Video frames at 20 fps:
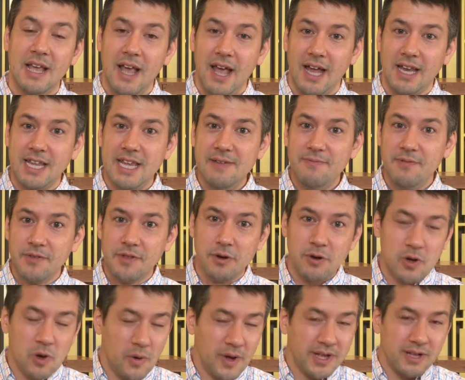And even though
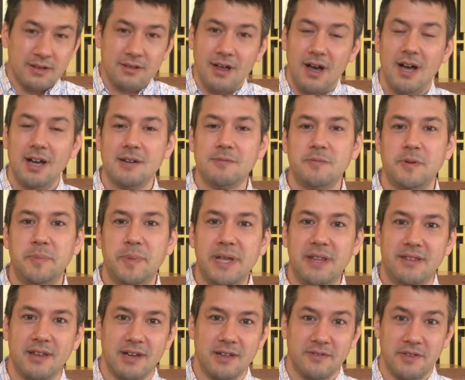going along would be
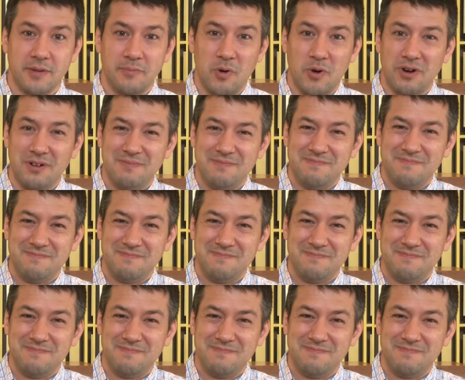the more,